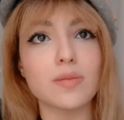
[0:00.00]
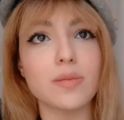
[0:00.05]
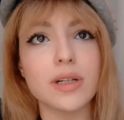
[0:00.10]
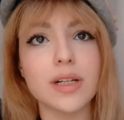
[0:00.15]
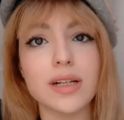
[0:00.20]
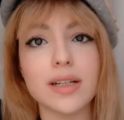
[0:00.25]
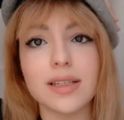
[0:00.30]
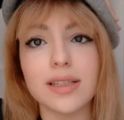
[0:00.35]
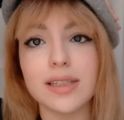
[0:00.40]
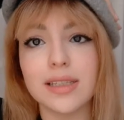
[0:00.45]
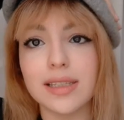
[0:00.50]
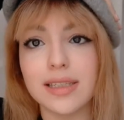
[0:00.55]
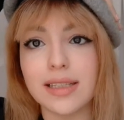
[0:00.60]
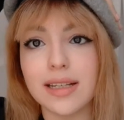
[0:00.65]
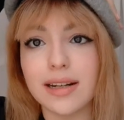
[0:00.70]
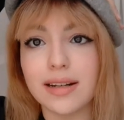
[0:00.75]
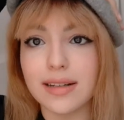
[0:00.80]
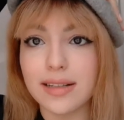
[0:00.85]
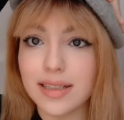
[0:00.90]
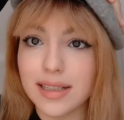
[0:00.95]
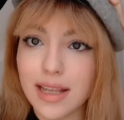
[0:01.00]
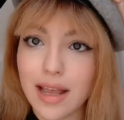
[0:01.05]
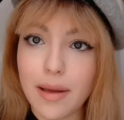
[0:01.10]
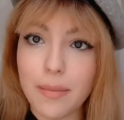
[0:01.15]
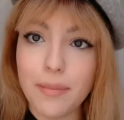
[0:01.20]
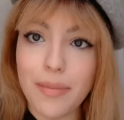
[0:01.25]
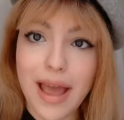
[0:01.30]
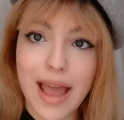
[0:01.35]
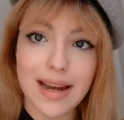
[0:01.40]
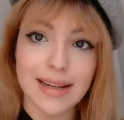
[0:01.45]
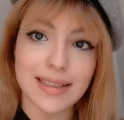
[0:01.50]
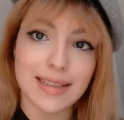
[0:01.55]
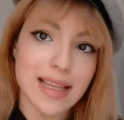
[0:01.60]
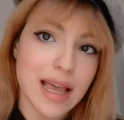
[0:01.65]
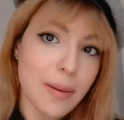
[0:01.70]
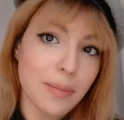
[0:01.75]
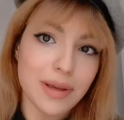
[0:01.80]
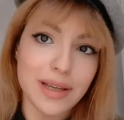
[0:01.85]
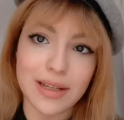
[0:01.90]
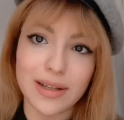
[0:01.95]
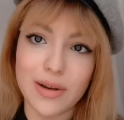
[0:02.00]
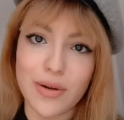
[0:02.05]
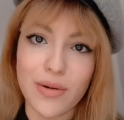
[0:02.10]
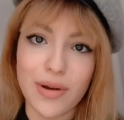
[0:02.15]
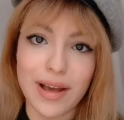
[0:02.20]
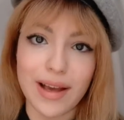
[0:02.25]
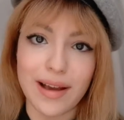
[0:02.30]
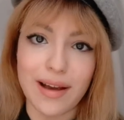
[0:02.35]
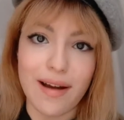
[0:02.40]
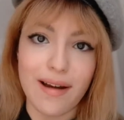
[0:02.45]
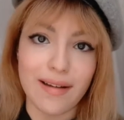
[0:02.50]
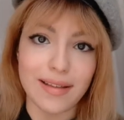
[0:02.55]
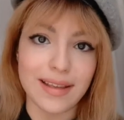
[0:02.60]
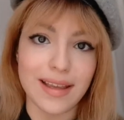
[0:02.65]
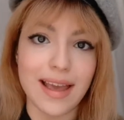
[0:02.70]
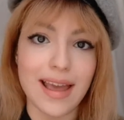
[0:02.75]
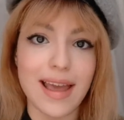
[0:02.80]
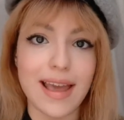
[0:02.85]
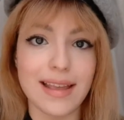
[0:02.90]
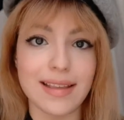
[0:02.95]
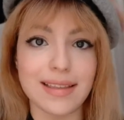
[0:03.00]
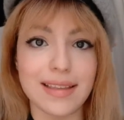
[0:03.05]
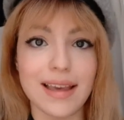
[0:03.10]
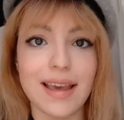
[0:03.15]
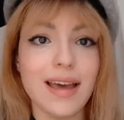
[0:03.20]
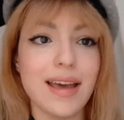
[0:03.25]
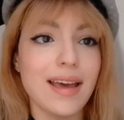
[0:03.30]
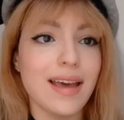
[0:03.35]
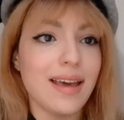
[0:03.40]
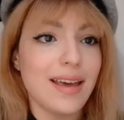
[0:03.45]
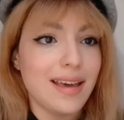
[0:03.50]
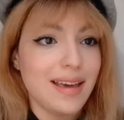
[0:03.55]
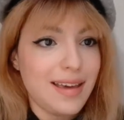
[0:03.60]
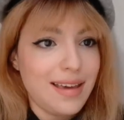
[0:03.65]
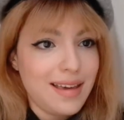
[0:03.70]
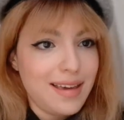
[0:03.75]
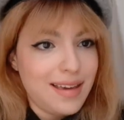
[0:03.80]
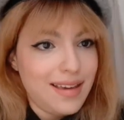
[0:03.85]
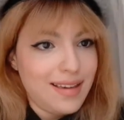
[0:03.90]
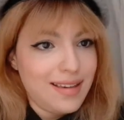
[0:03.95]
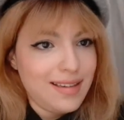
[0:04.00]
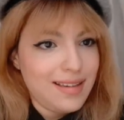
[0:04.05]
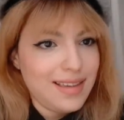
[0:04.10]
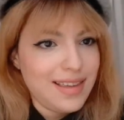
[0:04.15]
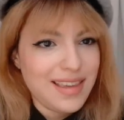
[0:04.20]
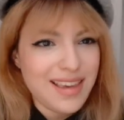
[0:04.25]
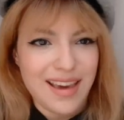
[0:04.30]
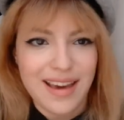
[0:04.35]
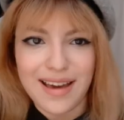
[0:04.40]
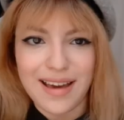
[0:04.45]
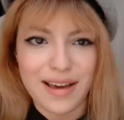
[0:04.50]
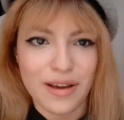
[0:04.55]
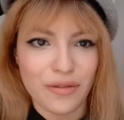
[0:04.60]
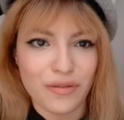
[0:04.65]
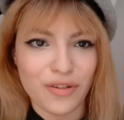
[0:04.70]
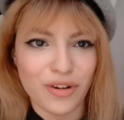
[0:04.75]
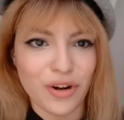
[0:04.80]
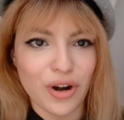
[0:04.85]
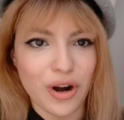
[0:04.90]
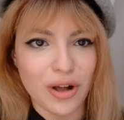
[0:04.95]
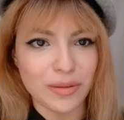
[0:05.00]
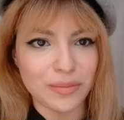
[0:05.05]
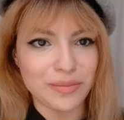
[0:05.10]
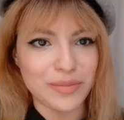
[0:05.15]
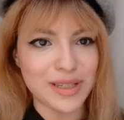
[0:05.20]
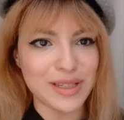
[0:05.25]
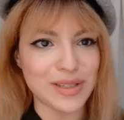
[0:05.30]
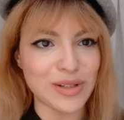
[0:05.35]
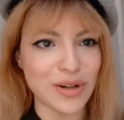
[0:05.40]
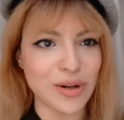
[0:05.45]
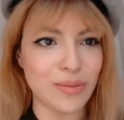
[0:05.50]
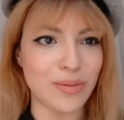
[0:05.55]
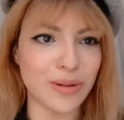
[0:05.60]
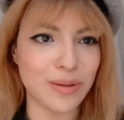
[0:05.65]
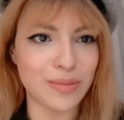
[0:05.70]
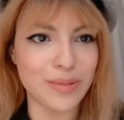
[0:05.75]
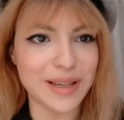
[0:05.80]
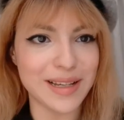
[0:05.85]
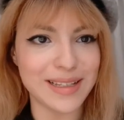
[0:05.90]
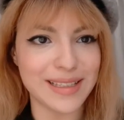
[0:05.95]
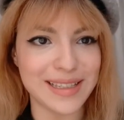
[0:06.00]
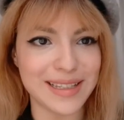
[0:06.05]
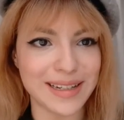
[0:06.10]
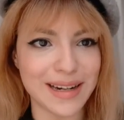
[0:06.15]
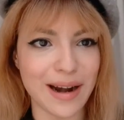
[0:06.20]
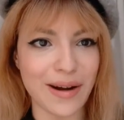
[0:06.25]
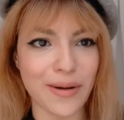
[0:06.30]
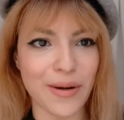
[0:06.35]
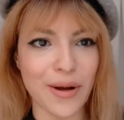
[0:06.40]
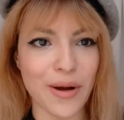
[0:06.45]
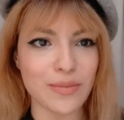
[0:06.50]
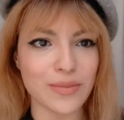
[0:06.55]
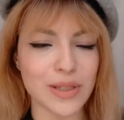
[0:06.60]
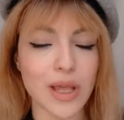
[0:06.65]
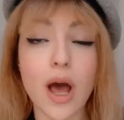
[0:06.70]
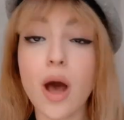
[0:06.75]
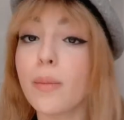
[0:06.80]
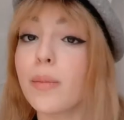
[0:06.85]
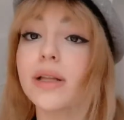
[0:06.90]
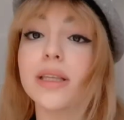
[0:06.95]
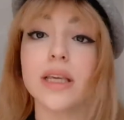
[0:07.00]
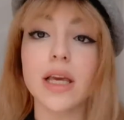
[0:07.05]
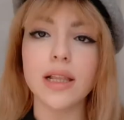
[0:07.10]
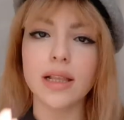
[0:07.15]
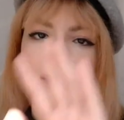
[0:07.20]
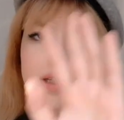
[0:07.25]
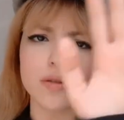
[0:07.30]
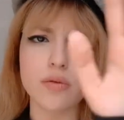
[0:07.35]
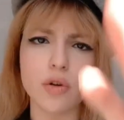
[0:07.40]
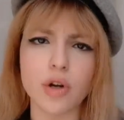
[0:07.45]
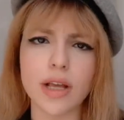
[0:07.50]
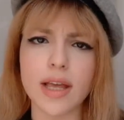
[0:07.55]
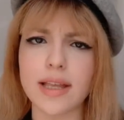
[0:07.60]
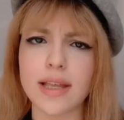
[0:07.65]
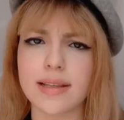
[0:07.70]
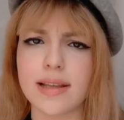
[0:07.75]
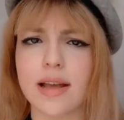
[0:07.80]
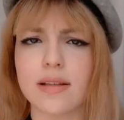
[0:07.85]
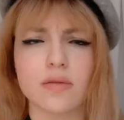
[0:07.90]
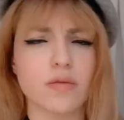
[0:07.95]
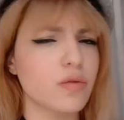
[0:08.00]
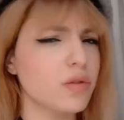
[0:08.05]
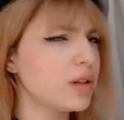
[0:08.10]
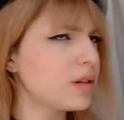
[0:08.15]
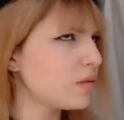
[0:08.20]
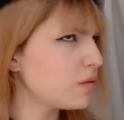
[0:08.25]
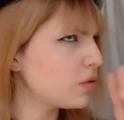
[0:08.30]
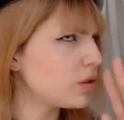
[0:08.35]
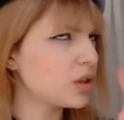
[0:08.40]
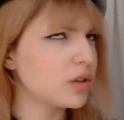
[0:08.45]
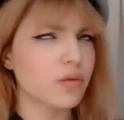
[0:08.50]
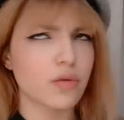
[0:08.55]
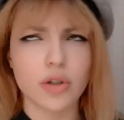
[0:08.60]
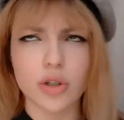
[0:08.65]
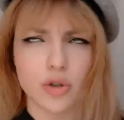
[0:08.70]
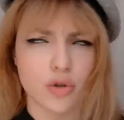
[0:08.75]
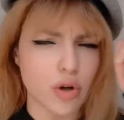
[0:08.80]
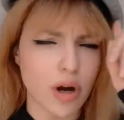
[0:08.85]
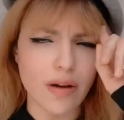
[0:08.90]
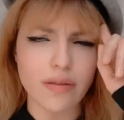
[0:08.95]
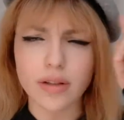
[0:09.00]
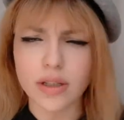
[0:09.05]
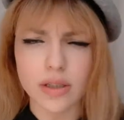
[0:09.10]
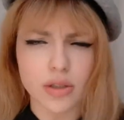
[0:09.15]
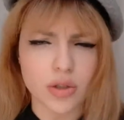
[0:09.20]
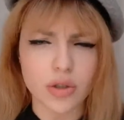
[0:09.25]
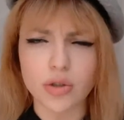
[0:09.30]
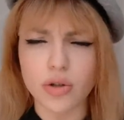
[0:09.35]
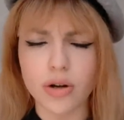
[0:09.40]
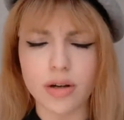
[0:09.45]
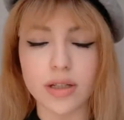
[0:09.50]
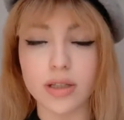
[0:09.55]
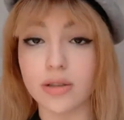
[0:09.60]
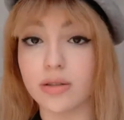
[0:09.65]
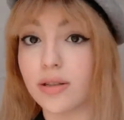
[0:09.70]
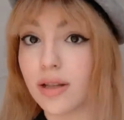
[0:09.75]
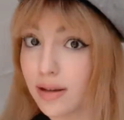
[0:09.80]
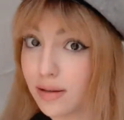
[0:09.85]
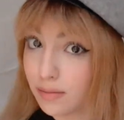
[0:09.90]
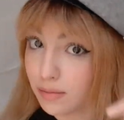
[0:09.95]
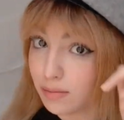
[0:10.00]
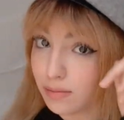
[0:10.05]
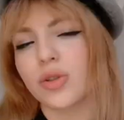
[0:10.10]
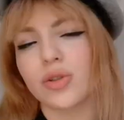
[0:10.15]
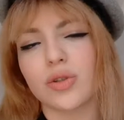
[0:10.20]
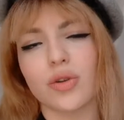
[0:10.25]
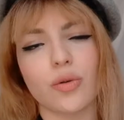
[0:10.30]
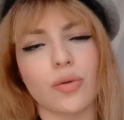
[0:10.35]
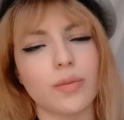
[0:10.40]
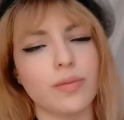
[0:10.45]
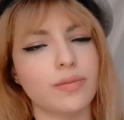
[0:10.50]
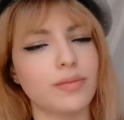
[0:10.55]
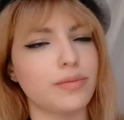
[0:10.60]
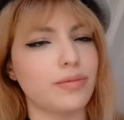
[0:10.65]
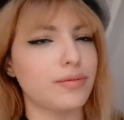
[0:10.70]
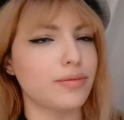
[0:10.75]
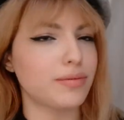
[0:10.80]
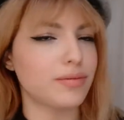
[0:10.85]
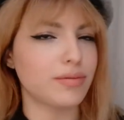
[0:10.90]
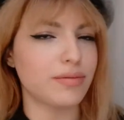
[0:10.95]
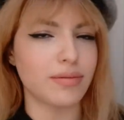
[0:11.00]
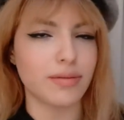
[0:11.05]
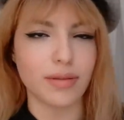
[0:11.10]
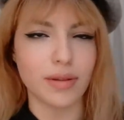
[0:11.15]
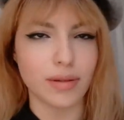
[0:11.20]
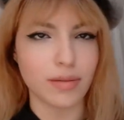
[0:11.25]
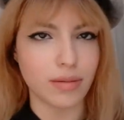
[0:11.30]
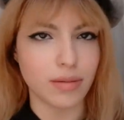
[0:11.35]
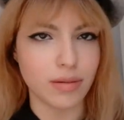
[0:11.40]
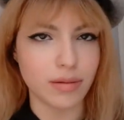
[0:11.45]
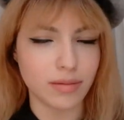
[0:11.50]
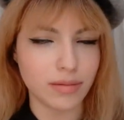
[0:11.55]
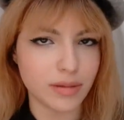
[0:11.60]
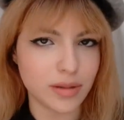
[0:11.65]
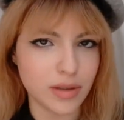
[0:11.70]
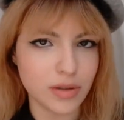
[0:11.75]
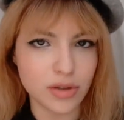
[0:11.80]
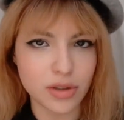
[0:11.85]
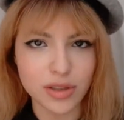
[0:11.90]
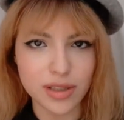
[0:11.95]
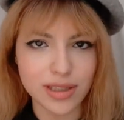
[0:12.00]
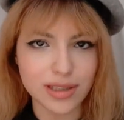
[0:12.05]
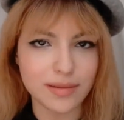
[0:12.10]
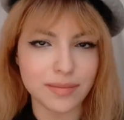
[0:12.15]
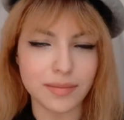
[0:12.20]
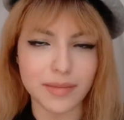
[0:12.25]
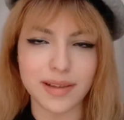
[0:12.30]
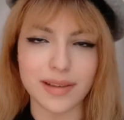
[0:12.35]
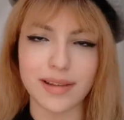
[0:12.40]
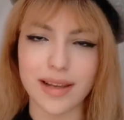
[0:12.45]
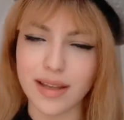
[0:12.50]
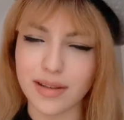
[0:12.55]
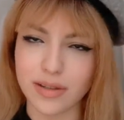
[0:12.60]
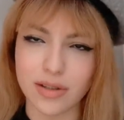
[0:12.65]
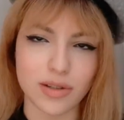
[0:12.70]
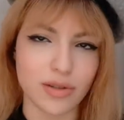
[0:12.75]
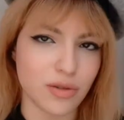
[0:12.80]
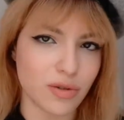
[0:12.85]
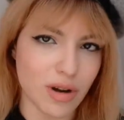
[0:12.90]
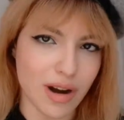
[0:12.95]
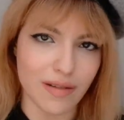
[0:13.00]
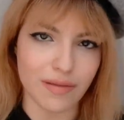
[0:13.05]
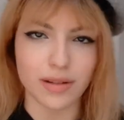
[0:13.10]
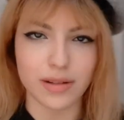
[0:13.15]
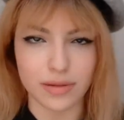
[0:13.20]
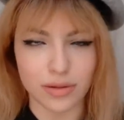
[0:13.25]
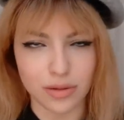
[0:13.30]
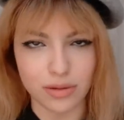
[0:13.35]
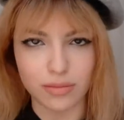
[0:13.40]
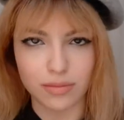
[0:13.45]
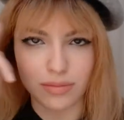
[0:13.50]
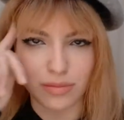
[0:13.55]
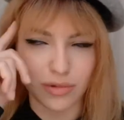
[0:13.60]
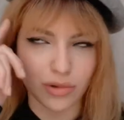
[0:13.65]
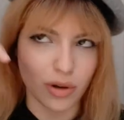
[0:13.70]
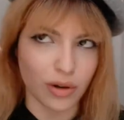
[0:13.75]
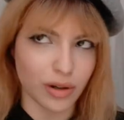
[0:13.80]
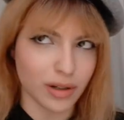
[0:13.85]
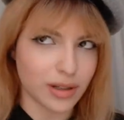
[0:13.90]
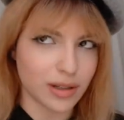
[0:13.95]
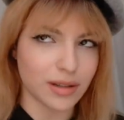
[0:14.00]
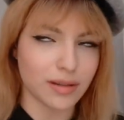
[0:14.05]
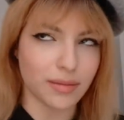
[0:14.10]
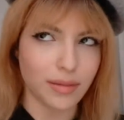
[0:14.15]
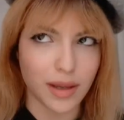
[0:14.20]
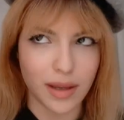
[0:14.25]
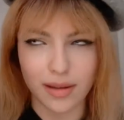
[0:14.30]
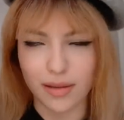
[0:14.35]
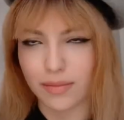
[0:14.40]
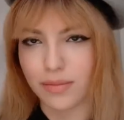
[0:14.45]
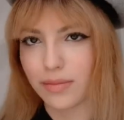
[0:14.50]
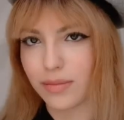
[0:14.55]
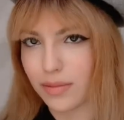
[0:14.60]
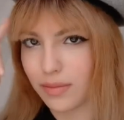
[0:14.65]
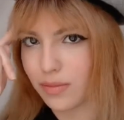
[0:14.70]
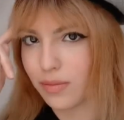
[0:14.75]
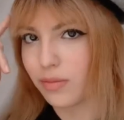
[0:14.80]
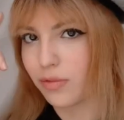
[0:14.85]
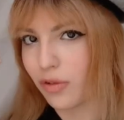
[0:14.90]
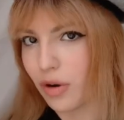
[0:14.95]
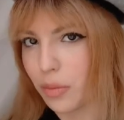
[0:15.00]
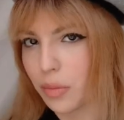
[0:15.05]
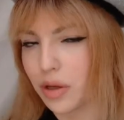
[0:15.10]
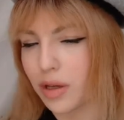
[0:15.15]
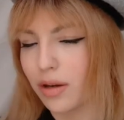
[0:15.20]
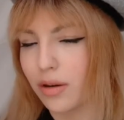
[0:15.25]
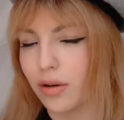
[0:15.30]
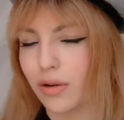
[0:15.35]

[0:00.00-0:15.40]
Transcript: because there's a pandemic going on, and yeah, we're all miserable beings in our homes. But yeah, let's forget that. We're traveling to Turkey today. So just let's travel to Turkey, yeah, from here.